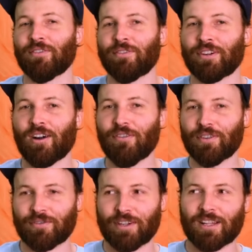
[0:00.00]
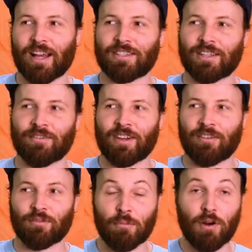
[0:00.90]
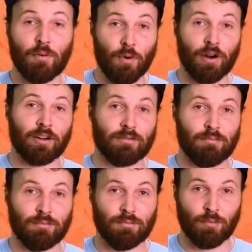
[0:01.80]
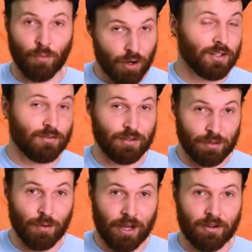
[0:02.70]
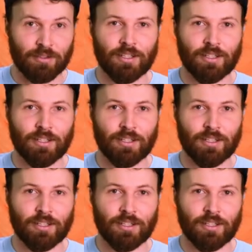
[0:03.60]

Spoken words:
they're often realizing that remote work works really well.